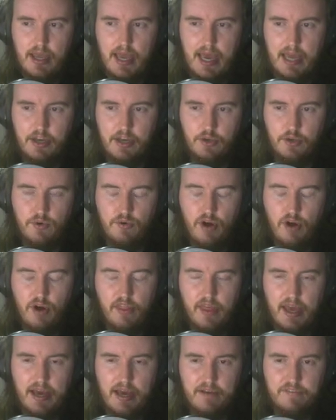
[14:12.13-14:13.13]
and you would
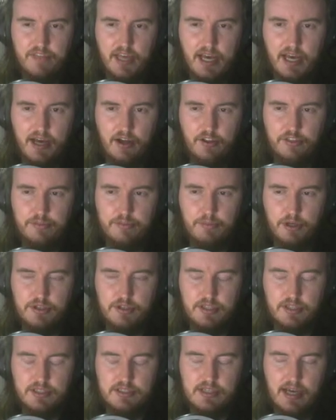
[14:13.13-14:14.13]
rather have the health
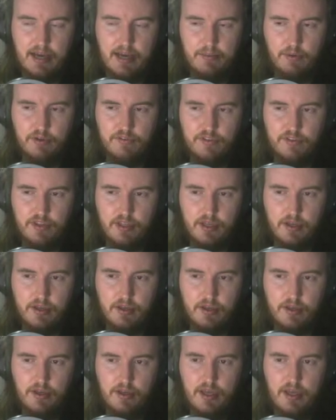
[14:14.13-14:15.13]
most of the time over
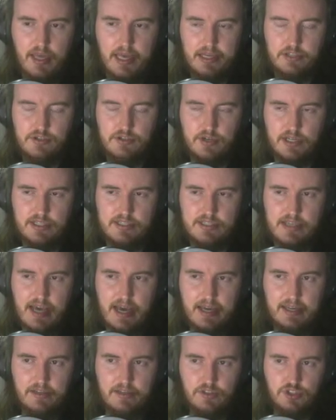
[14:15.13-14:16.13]
the extra
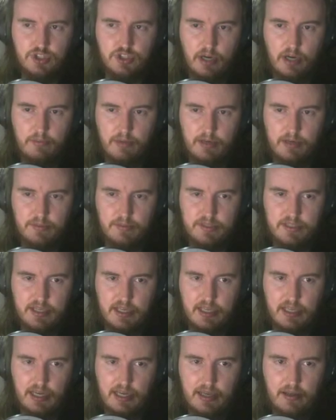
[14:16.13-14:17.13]
attack in Shaman in
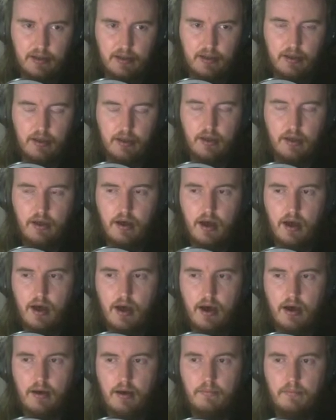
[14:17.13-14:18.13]
particular,
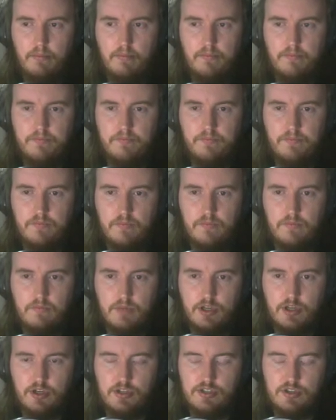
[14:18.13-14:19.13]

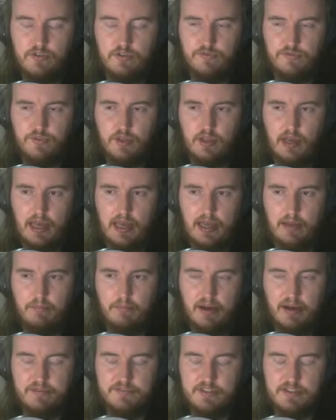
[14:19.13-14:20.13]
because of the
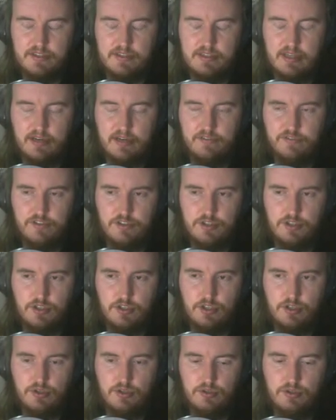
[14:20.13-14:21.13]
like buffs and stuff that you
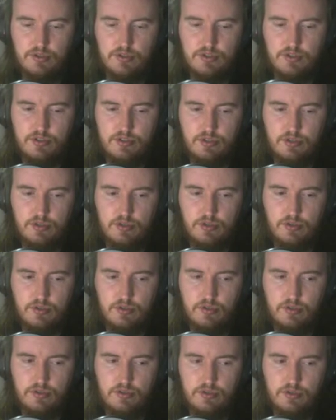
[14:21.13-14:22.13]
can use
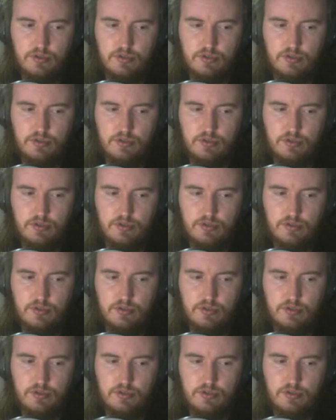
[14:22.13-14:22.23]
to